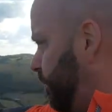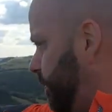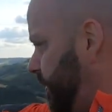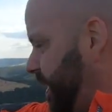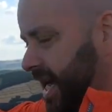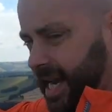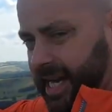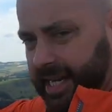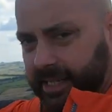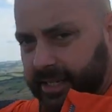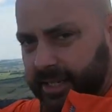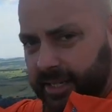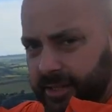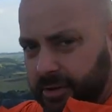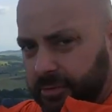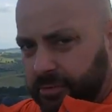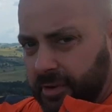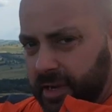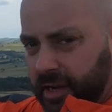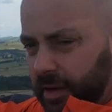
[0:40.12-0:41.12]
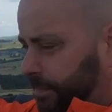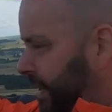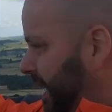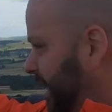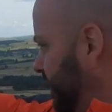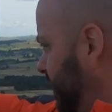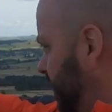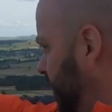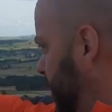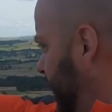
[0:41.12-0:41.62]
Behind us we've got
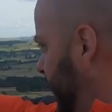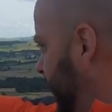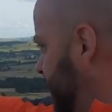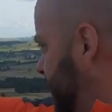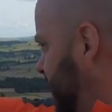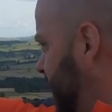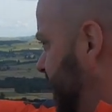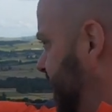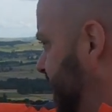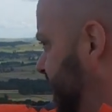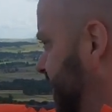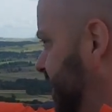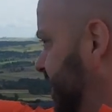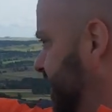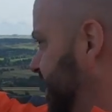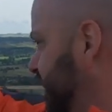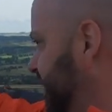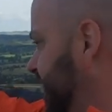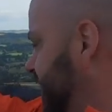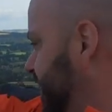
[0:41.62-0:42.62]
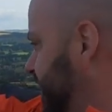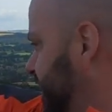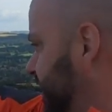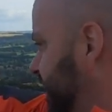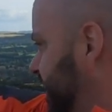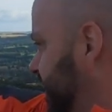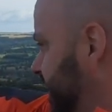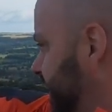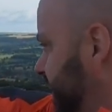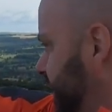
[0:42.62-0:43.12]
Baslow Edge,
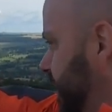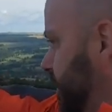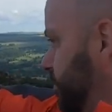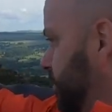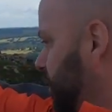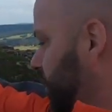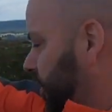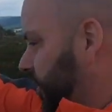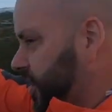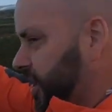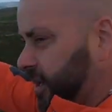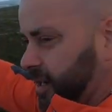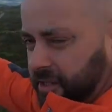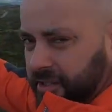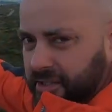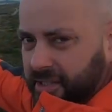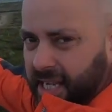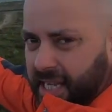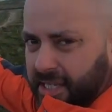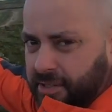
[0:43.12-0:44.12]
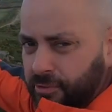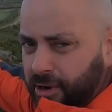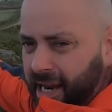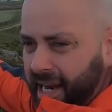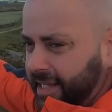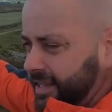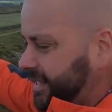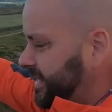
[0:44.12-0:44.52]
and then we've got Gordon's Edge right